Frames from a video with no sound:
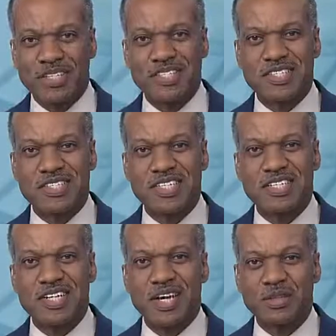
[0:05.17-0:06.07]
This is a
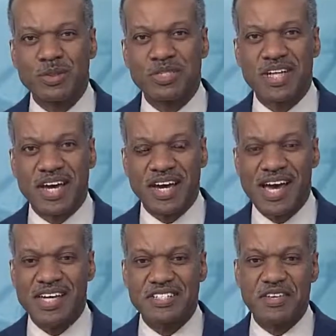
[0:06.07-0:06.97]
69 News
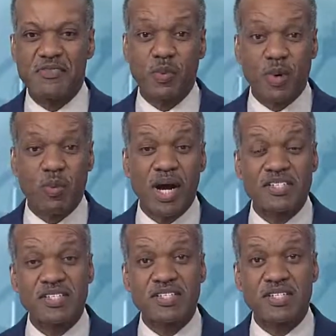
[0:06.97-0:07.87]
Netcast. If you weren't
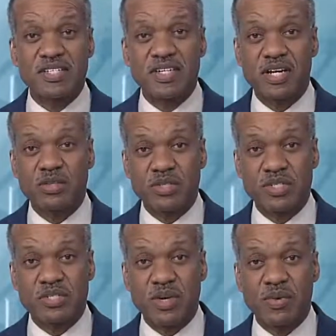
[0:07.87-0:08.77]
watching 69
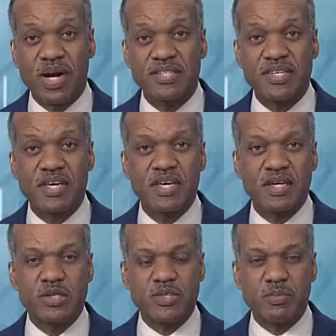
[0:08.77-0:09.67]
News at sunrise,
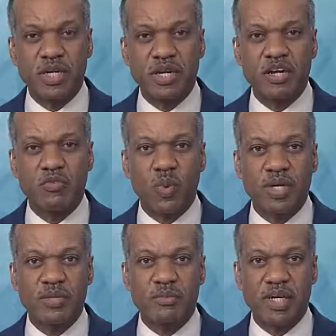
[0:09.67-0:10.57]
here's a bit of
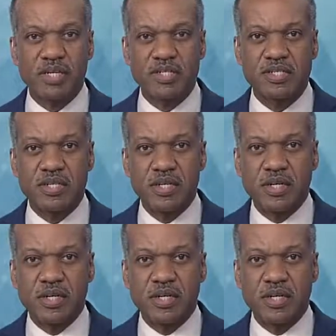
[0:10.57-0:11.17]
what you missed.